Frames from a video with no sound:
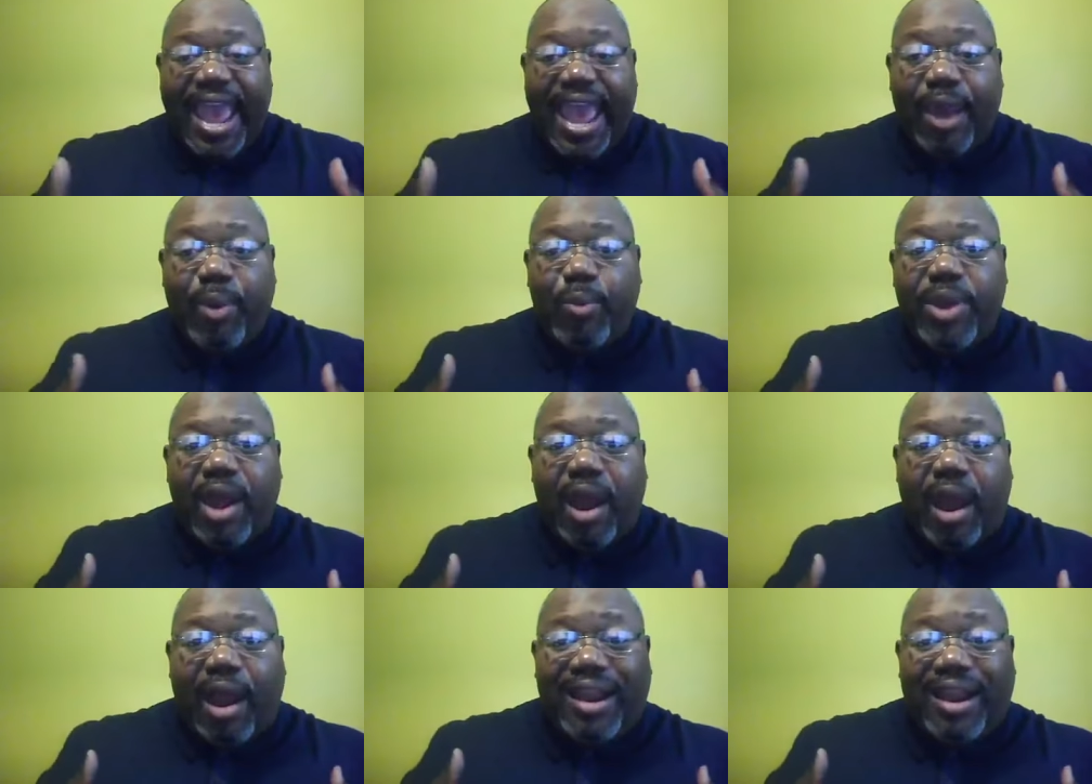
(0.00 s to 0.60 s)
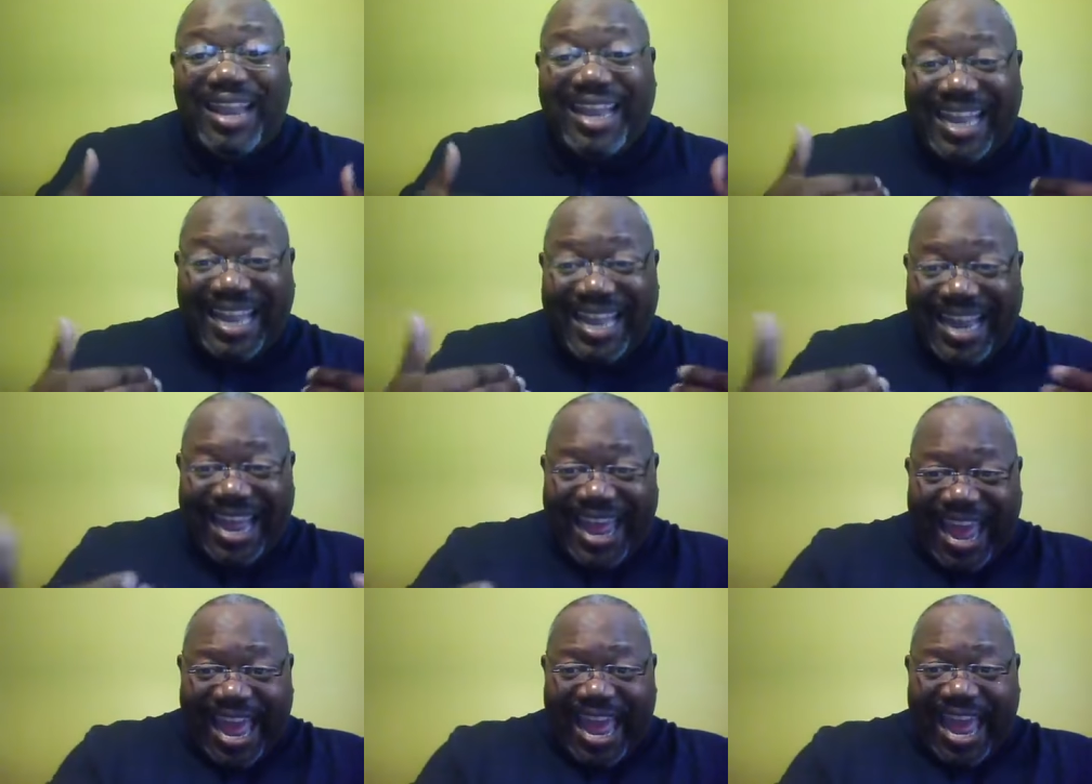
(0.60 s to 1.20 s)
and we are
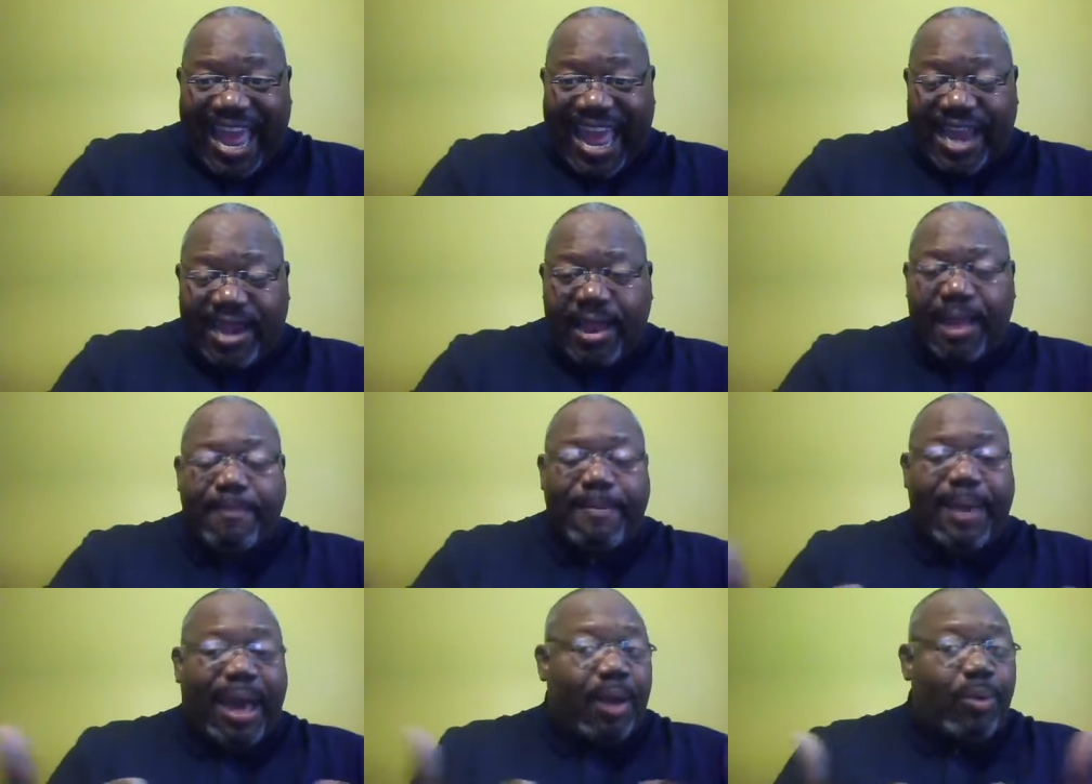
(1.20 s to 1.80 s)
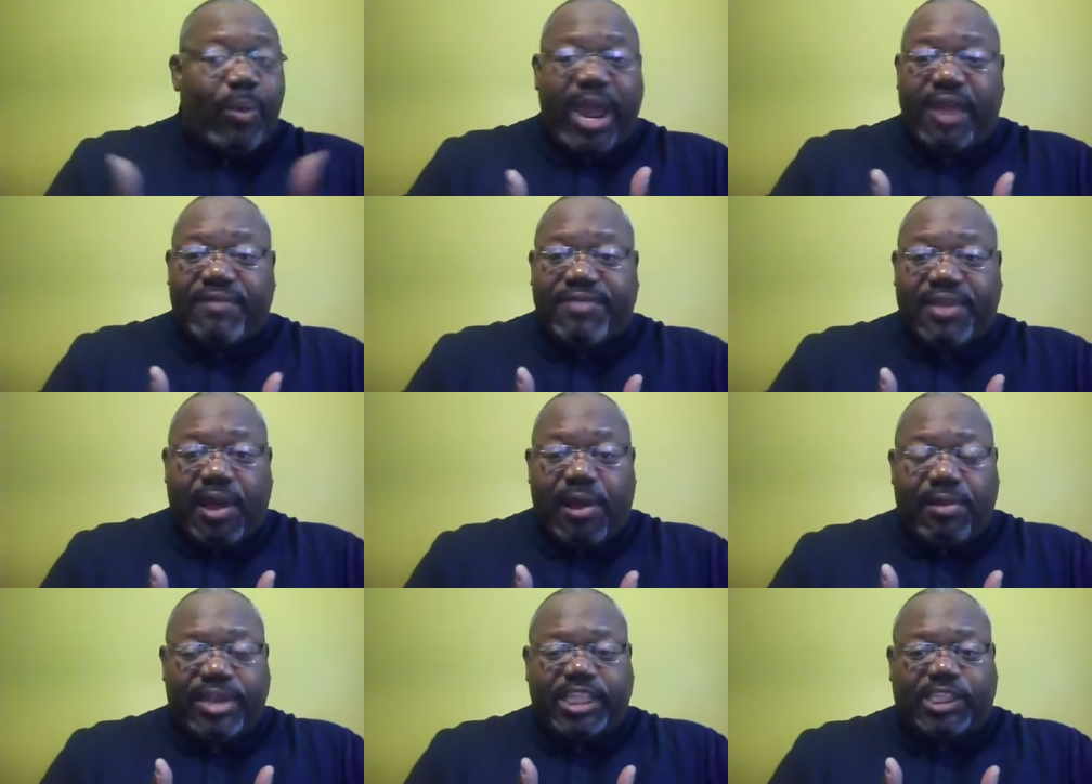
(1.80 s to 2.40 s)
led by way
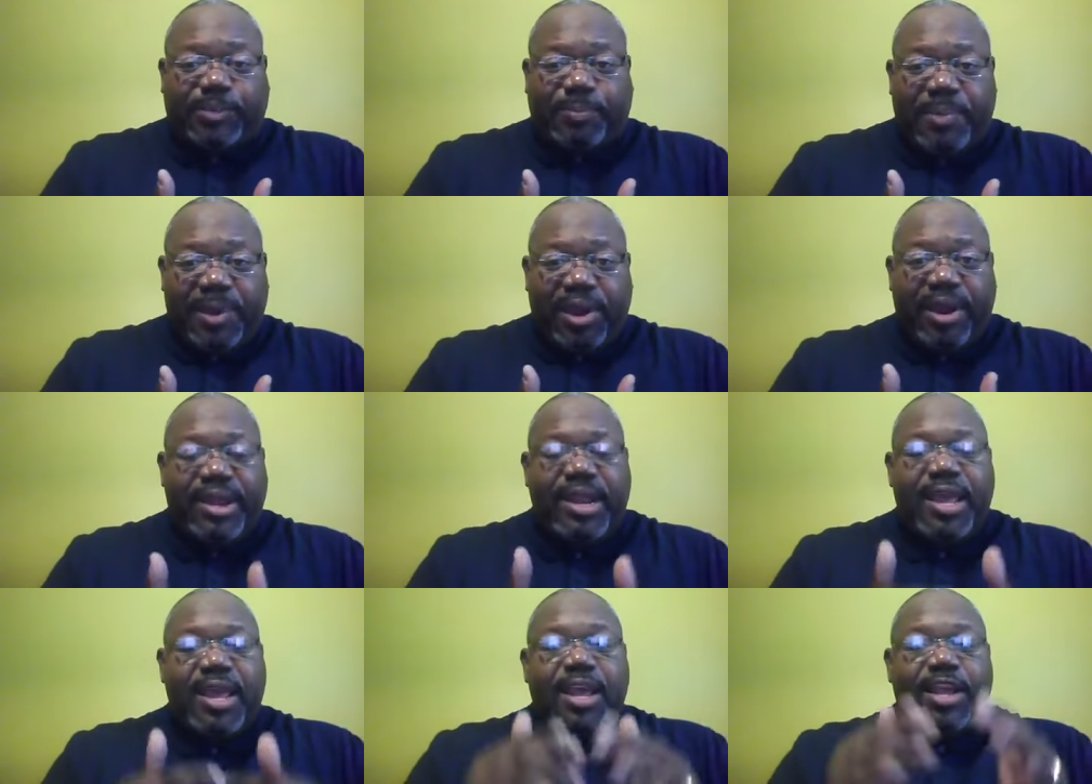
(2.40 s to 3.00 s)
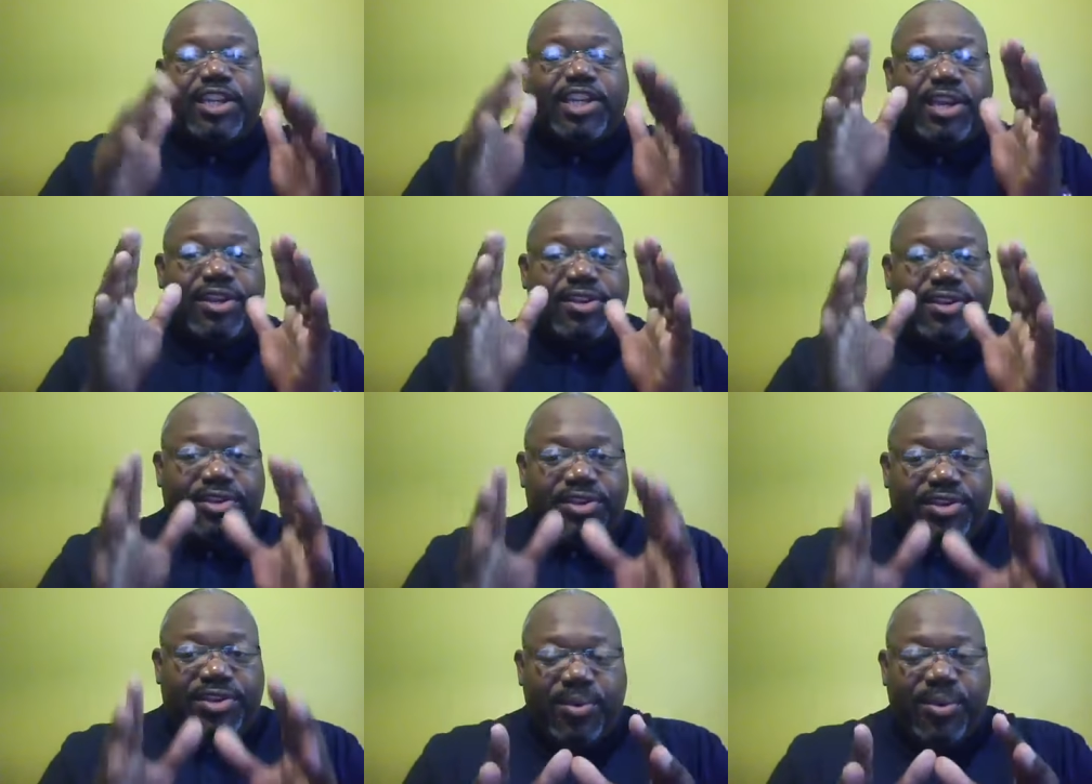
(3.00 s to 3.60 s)
of the Holy Spirit to
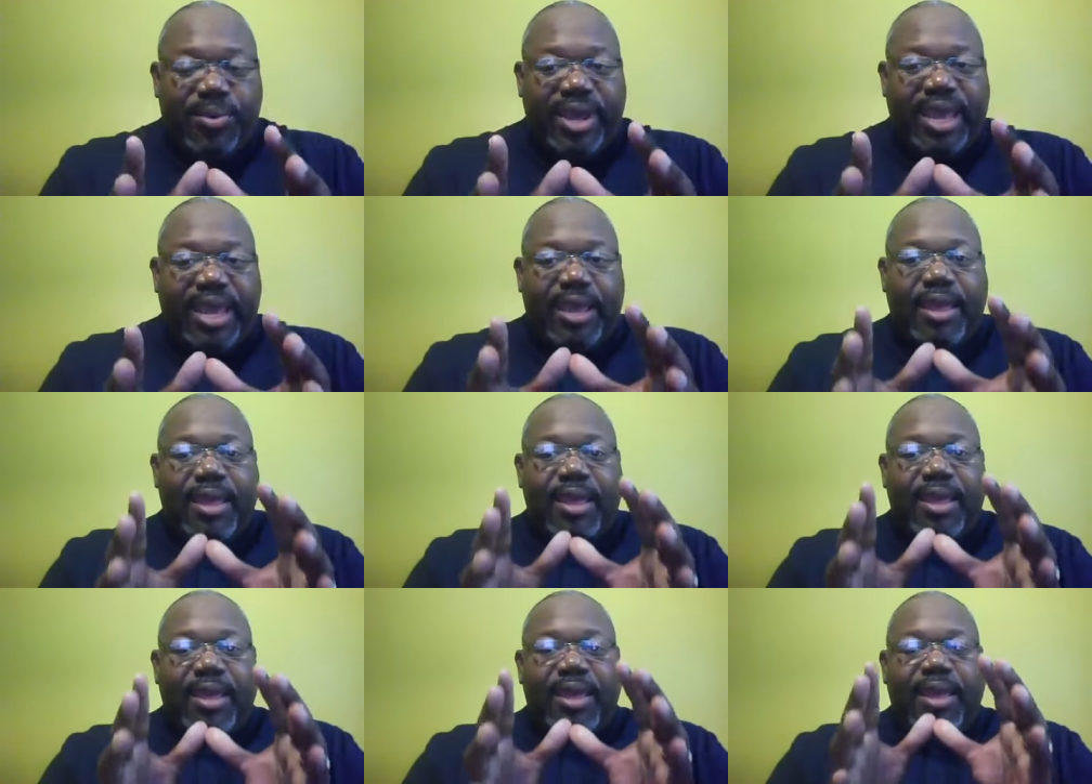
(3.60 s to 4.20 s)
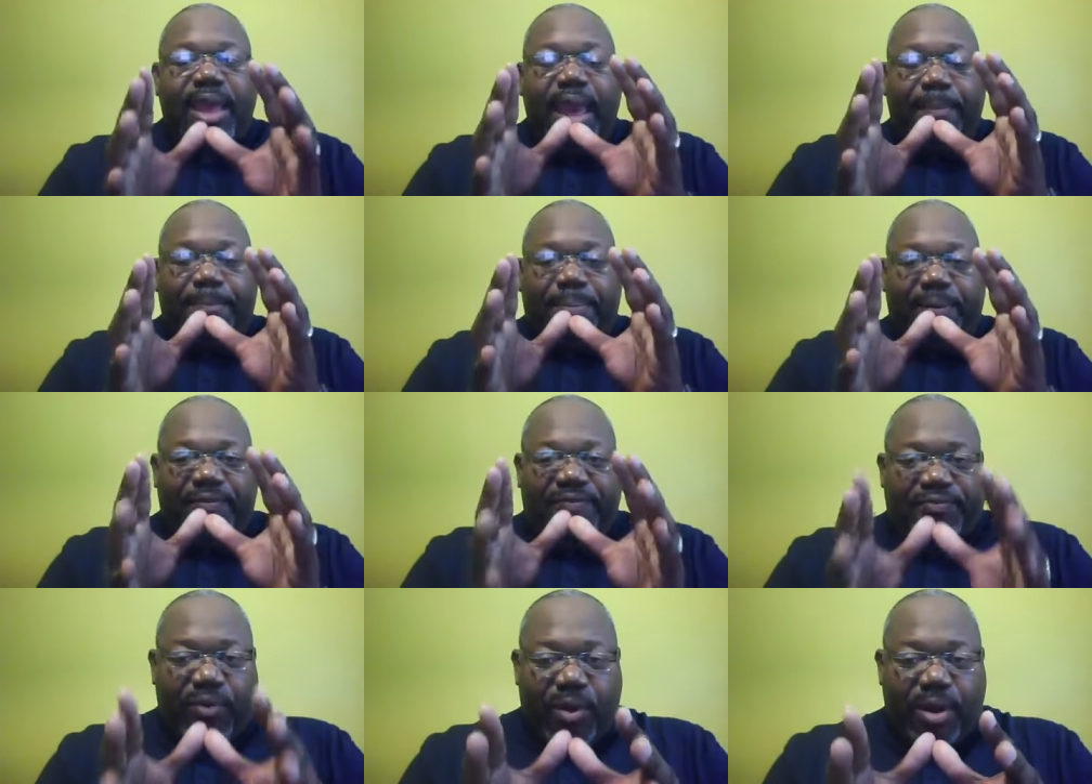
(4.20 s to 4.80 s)
doing and
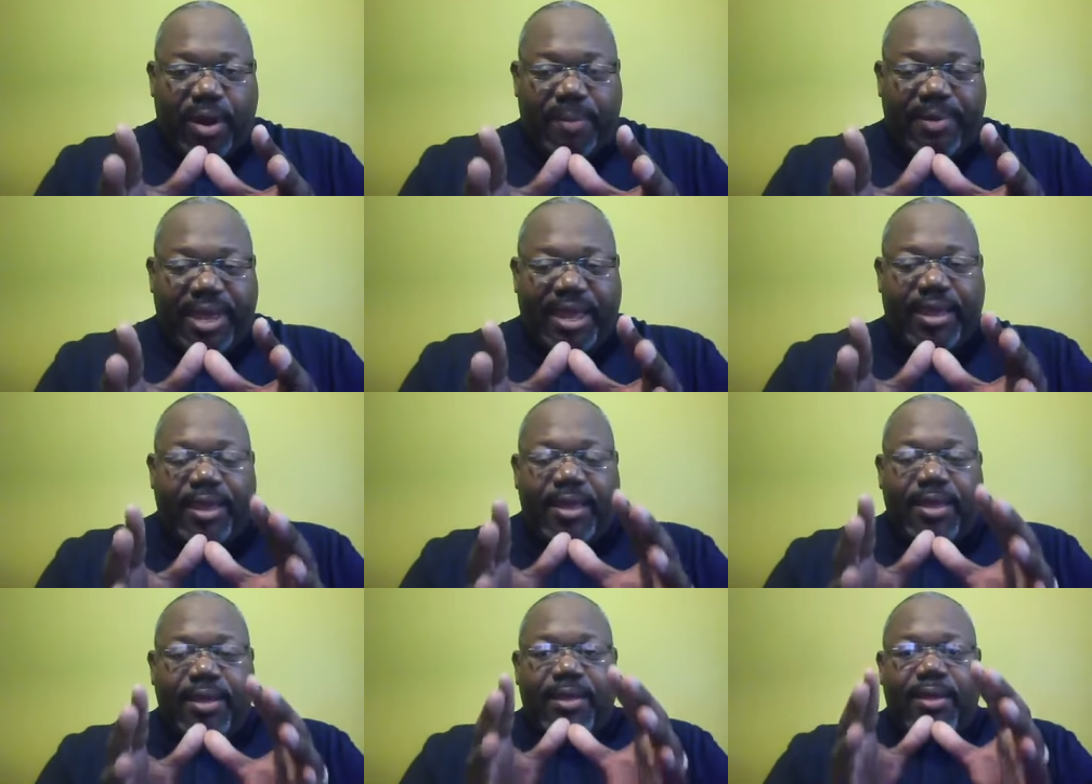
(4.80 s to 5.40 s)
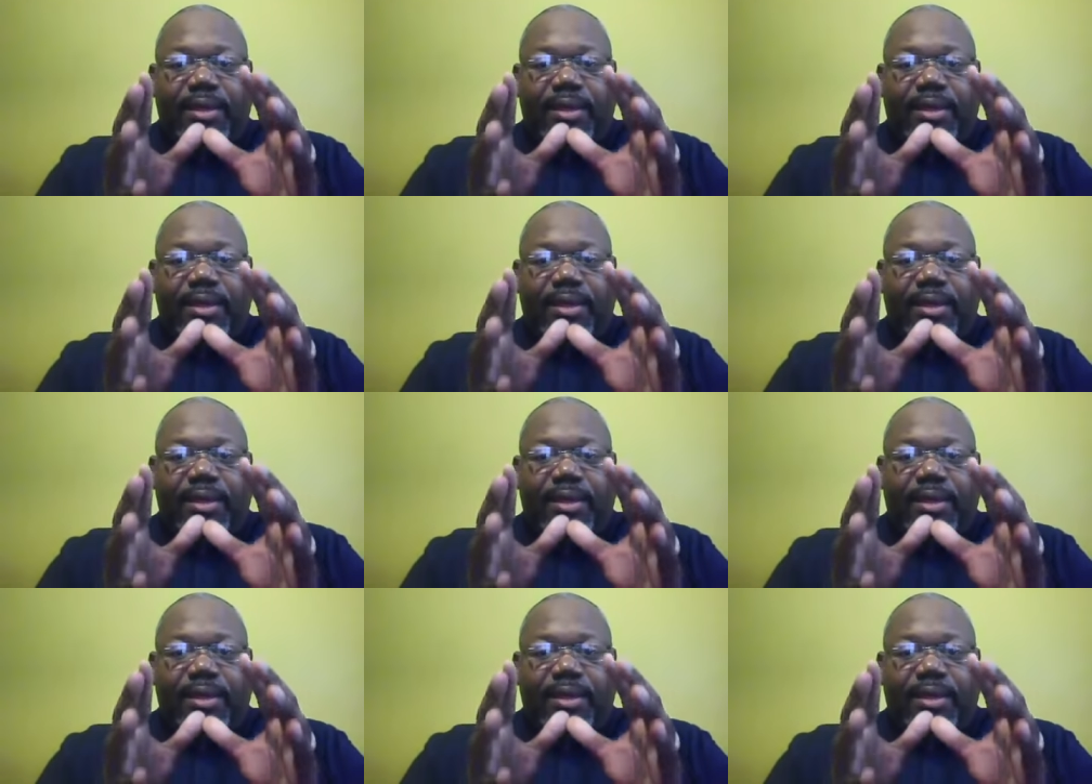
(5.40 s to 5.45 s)
performing